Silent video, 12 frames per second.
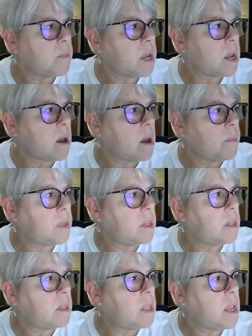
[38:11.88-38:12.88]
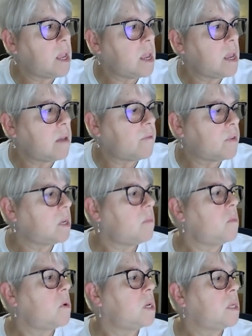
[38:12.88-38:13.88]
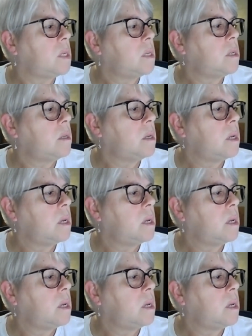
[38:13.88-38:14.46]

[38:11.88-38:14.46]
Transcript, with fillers: letting me copy the link for some reason.